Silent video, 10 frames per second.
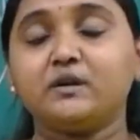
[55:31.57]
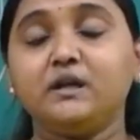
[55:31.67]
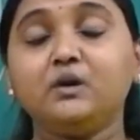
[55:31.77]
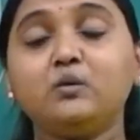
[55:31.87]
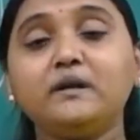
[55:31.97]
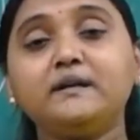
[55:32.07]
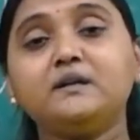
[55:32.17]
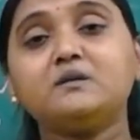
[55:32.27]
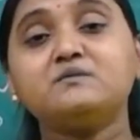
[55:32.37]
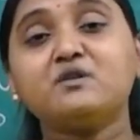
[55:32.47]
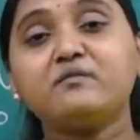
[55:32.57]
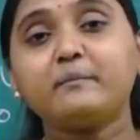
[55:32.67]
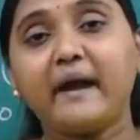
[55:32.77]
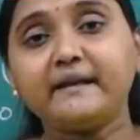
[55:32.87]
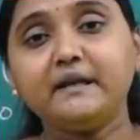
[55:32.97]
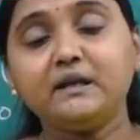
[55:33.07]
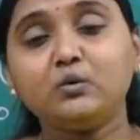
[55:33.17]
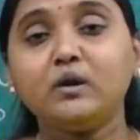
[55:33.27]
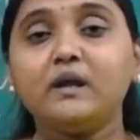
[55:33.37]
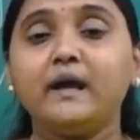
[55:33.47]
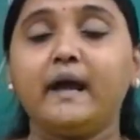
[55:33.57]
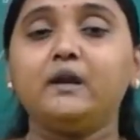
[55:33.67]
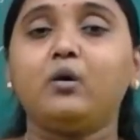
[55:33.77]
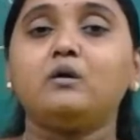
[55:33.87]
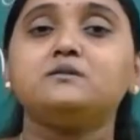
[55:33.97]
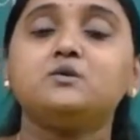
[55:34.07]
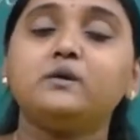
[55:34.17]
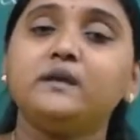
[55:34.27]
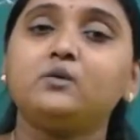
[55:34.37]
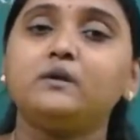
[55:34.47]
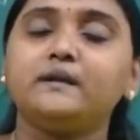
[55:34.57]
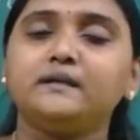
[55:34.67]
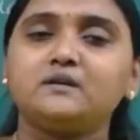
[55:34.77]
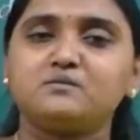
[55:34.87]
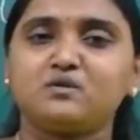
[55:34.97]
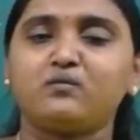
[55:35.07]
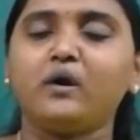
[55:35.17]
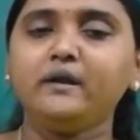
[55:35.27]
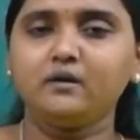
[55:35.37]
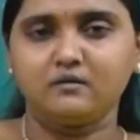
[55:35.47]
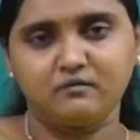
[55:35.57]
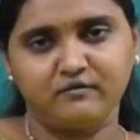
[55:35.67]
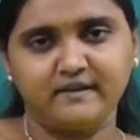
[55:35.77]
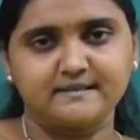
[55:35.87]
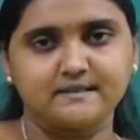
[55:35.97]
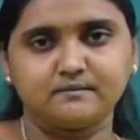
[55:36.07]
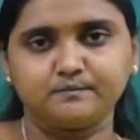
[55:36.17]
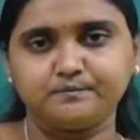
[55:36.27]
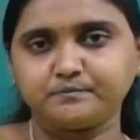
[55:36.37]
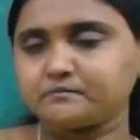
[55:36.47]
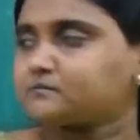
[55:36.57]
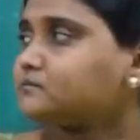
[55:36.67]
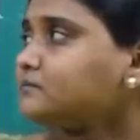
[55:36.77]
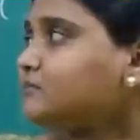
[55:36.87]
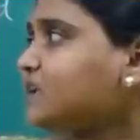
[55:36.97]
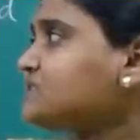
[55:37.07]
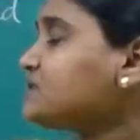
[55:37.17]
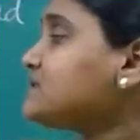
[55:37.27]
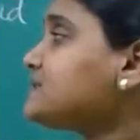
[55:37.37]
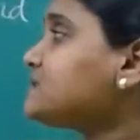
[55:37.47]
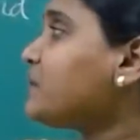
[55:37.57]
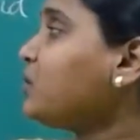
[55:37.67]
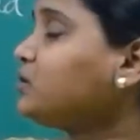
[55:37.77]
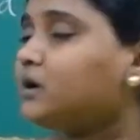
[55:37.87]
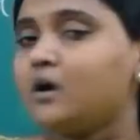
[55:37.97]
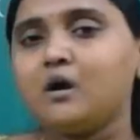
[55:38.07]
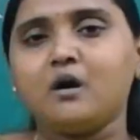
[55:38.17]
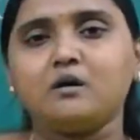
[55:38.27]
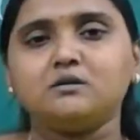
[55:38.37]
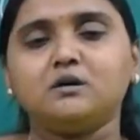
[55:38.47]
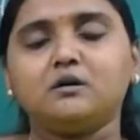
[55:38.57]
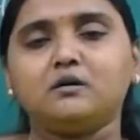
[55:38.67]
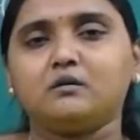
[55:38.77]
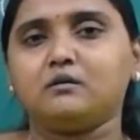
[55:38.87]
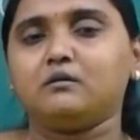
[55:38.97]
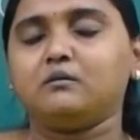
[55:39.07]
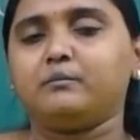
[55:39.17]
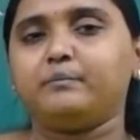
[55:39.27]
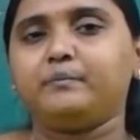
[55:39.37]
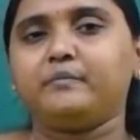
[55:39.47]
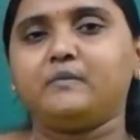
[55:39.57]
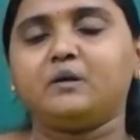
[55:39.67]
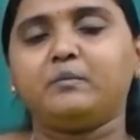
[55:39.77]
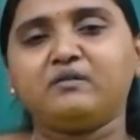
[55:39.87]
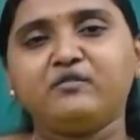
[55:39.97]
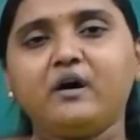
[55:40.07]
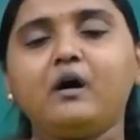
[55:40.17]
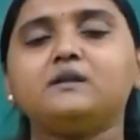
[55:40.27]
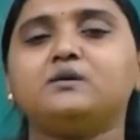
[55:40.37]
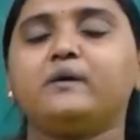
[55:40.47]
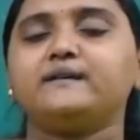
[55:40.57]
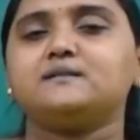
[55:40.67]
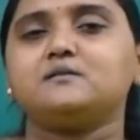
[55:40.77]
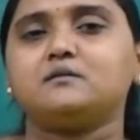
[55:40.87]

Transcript: equal in terms of magnitude, and also equal in terms of what? Phase. So this is about the buffer, otherwise